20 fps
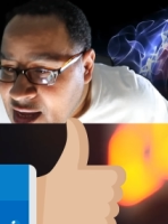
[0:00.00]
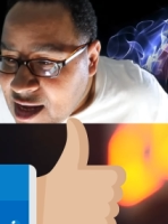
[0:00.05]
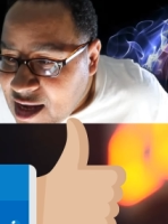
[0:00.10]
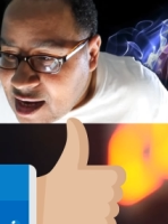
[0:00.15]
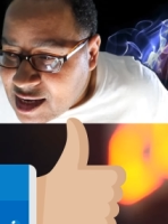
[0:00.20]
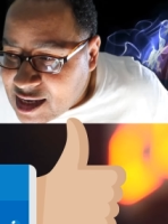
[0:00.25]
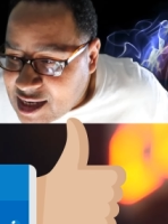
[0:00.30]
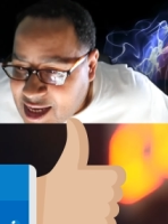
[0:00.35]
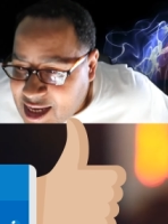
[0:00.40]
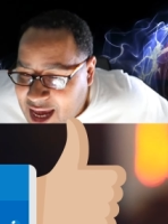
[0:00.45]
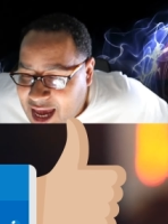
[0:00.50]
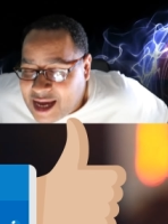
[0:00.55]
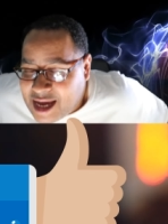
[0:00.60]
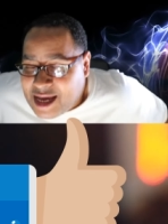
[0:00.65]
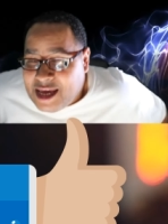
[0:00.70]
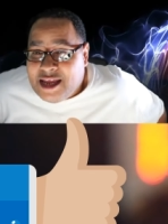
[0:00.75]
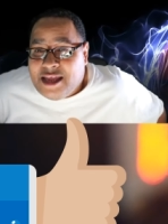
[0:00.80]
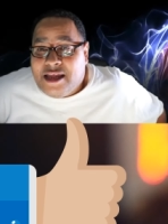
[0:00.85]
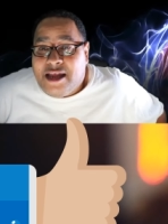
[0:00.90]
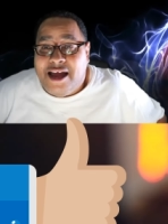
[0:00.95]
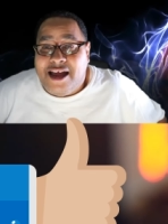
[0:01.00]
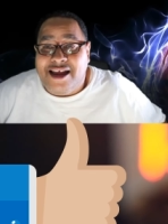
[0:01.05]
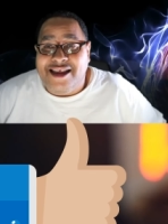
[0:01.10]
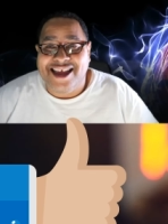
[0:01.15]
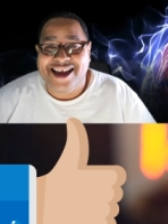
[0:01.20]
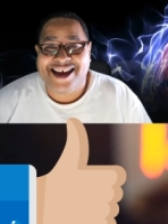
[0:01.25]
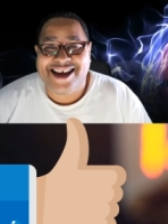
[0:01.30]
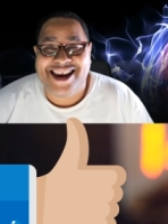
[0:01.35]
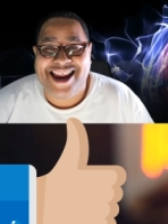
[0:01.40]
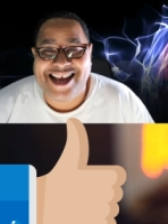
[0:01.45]
attacking
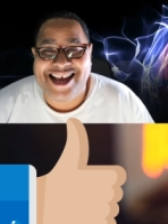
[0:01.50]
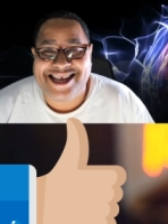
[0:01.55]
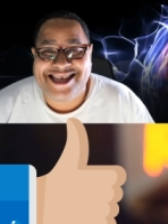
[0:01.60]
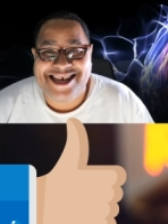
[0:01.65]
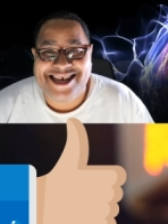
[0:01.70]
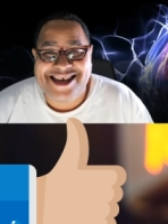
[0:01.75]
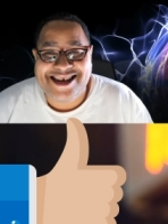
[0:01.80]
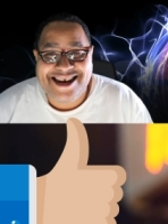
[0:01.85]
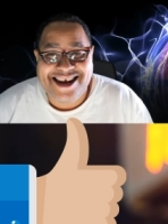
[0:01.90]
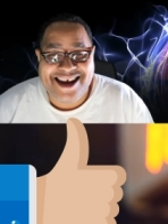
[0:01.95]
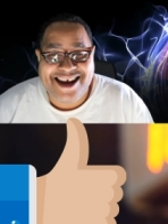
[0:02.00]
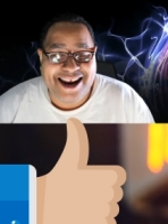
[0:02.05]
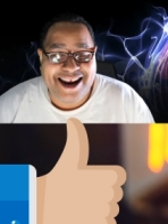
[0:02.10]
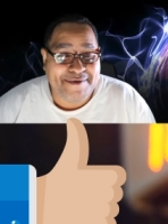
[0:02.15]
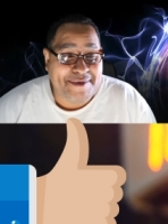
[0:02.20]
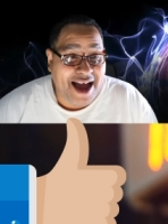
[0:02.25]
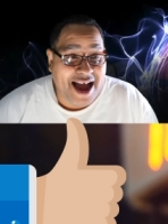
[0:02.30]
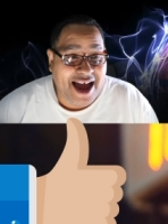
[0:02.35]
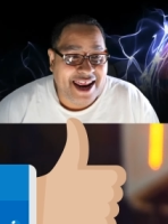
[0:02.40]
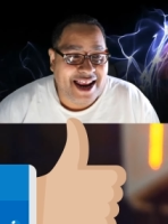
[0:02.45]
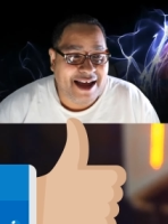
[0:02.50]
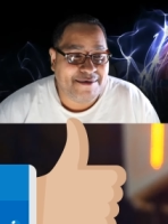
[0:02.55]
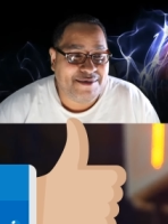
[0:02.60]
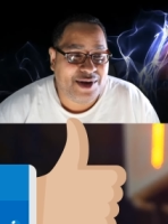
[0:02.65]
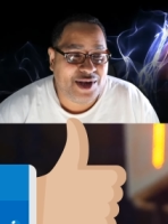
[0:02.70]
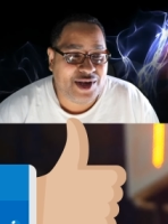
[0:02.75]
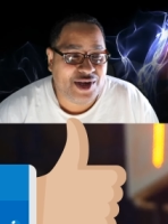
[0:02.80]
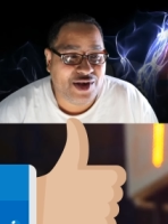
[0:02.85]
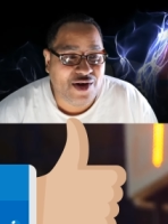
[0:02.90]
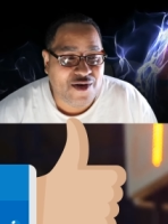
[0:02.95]
Nic Claxton, and I'm not. I'm
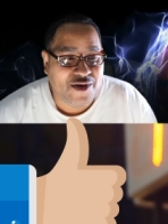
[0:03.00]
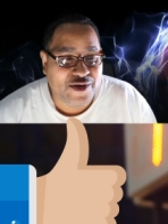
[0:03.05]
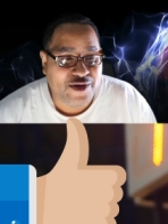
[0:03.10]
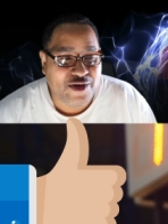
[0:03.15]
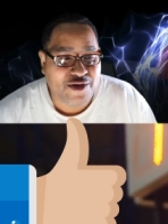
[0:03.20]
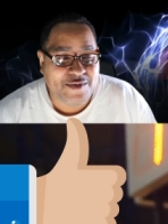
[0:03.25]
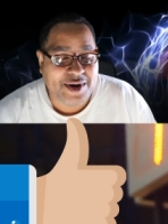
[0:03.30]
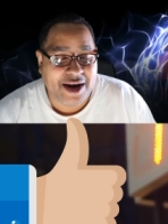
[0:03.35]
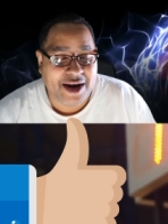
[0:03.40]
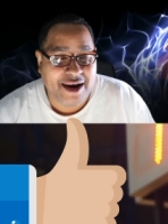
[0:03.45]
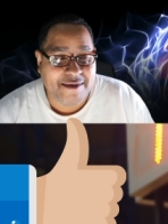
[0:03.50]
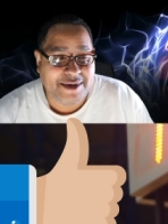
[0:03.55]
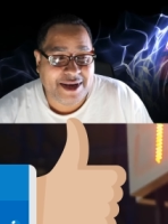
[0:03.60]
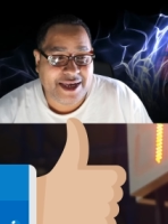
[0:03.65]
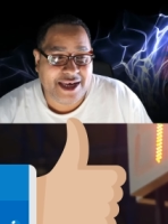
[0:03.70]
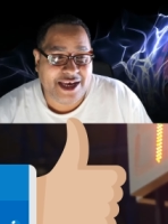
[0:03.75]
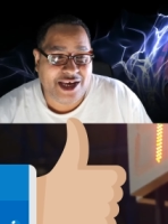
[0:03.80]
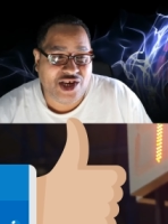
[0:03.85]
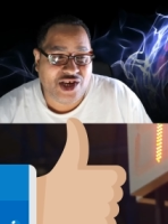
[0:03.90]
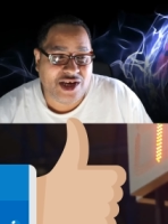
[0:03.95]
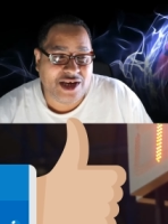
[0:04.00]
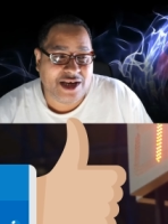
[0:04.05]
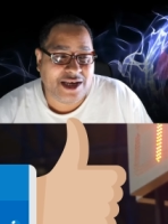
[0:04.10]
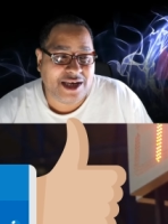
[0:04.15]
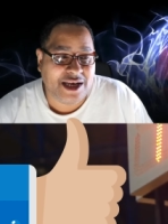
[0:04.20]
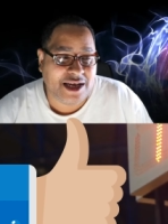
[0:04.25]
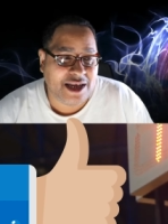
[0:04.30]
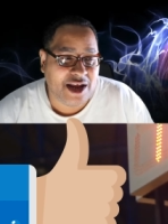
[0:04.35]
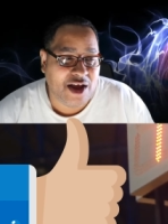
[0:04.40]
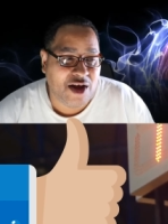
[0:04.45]
just going over the limitations.
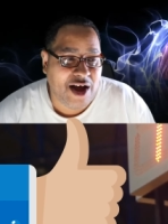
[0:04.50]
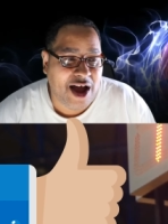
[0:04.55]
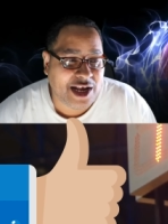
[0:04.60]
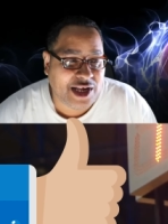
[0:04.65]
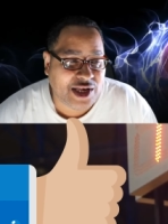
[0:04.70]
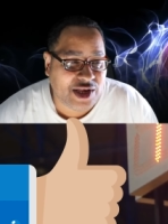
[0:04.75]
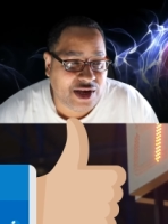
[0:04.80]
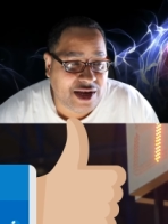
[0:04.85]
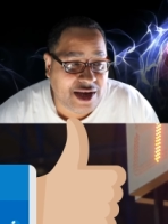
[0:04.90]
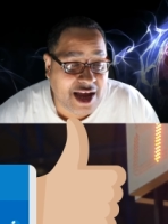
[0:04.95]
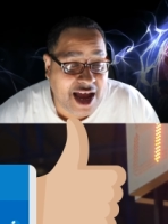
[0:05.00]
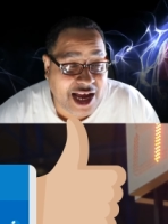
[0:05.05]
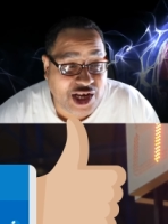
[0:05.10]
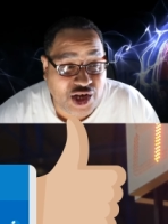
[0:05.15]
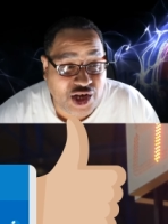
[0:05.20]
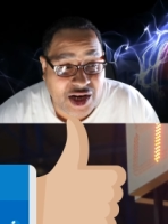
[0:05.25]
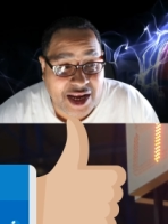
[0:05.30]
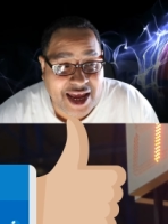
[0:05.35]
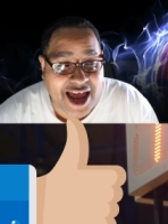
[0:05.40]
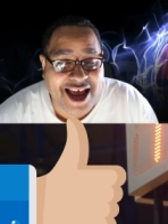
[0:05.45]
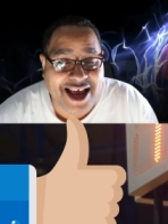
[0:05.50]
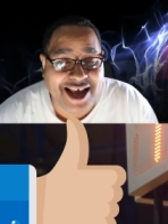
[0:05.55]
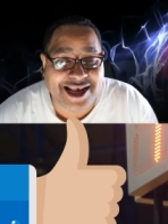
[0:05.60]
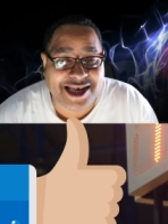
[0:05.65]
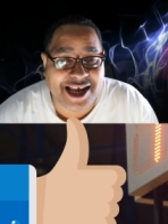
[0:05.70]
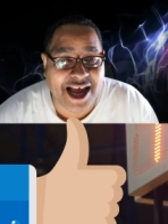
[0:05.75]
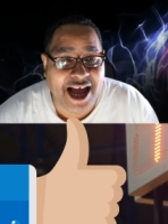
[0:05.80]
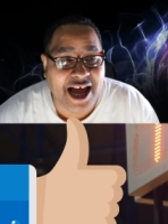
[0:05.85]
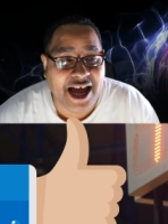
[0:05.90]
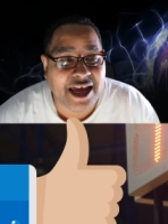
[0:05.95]
And actually, actually,
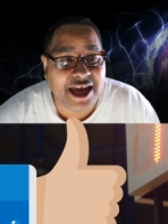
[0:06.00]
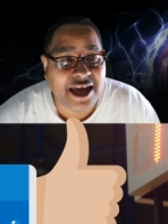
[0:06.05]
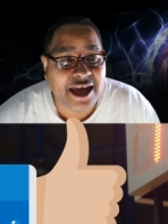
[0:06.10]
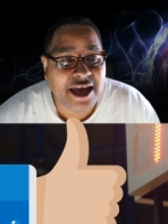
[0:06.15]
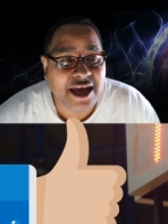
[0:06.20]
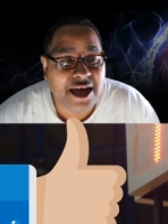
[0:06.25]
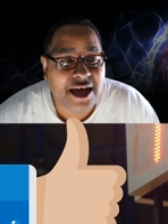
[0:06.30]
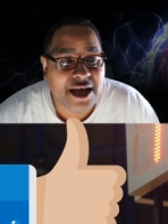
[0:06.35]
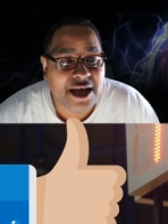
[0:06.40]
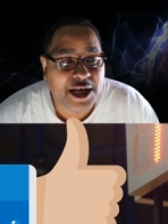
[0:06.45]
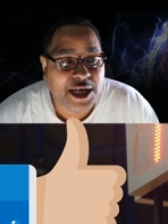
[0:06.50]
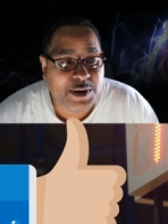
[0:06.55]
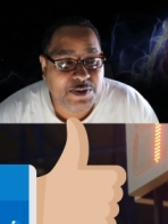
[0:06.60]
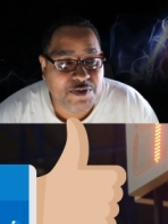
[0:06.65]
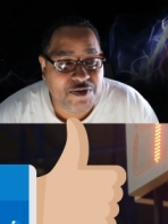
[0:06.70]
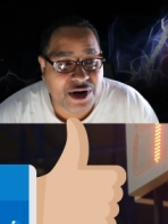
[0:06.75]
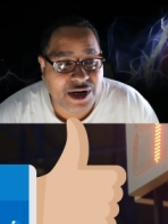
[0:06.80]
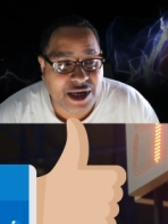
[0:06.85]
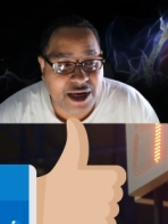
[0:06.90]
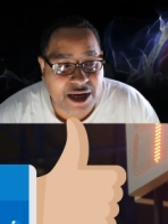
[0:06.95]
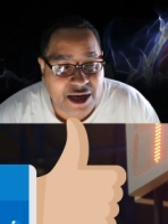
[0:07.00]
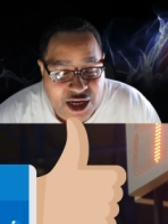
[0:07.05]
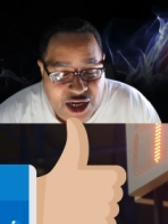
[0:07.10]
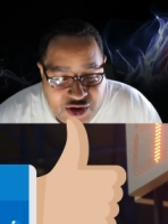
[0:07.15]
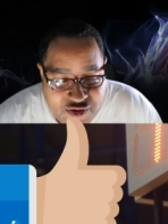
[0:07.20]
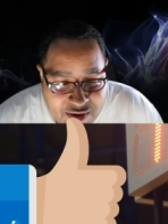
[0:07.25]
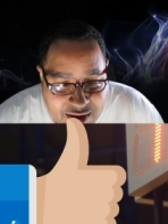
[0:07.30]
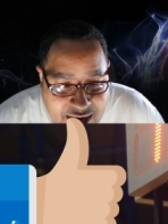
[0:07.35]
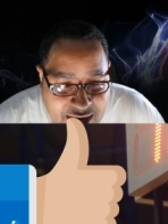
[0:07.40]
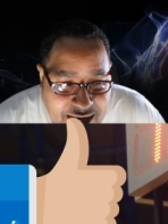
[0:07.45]
SI Sports
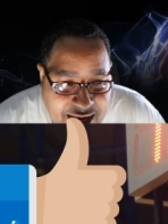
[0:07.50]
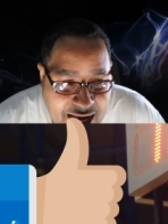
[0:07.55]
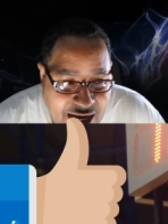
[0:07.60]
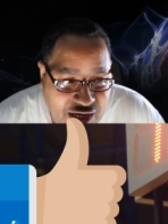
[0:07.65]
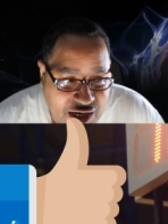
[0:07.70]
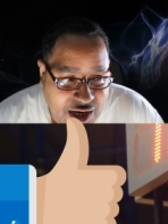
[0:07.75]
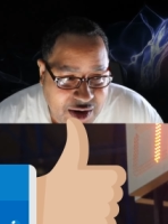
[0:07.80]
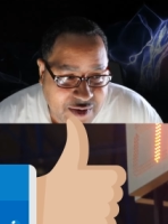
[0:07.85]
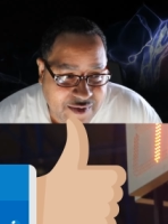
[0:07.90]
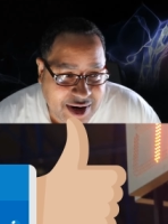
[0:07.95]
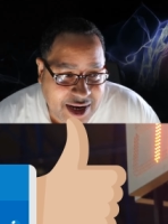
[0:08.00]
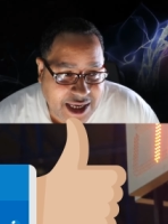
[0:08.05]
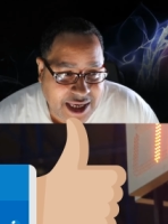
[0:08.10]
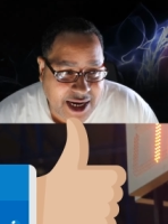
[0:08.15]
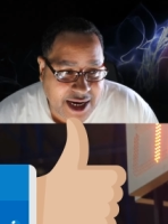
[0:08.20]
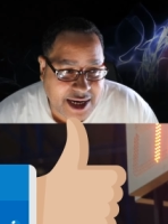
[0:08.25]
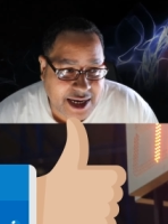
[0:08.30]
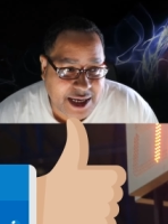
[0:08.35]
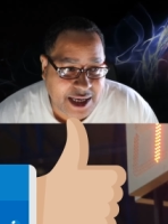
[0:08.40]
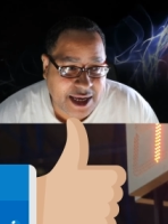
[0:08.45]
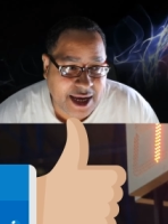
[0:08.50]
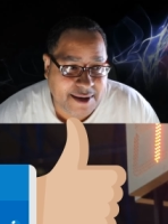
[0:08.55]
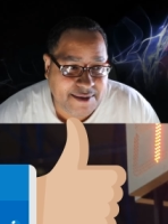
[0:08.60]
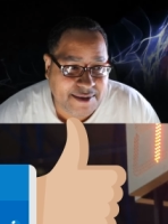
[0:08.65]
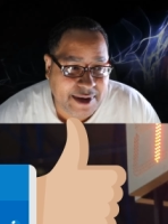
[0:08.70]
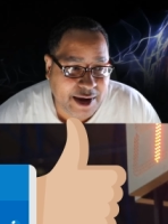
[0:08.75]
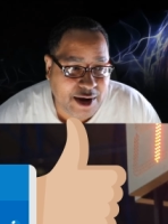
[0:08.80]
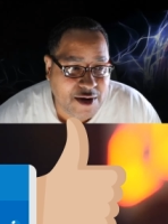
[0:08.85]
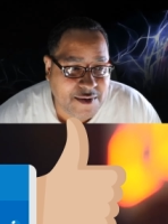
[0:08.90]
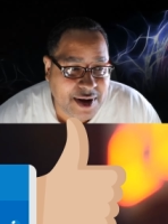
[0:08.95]
Illustrated is actually really saying the same
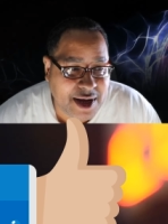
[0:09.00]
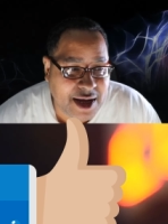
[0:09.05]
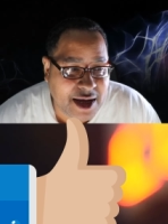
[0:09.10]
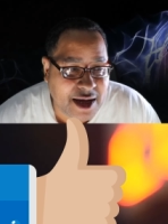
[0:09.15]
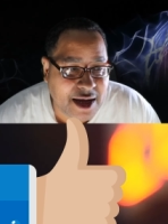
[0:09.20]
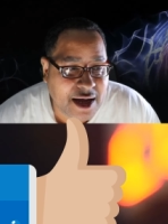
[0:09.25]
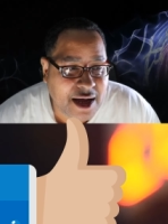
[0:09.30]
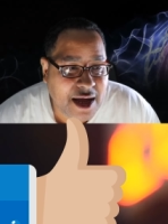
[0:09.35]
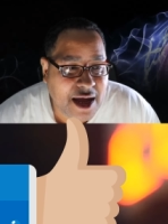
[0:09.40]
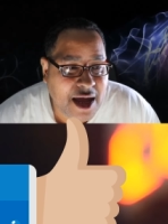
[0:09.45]
thing over here.